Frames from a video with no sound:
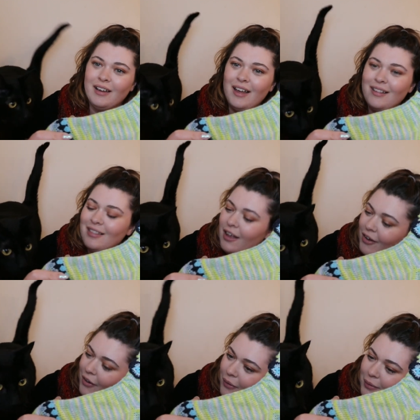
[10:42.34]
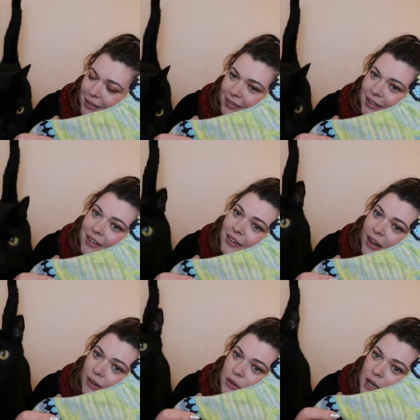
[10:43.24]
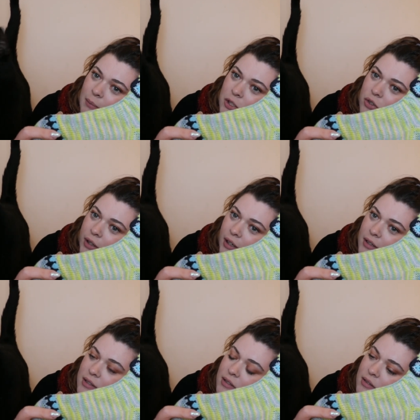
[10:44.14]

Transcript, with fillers: Hello. Have you come to join us?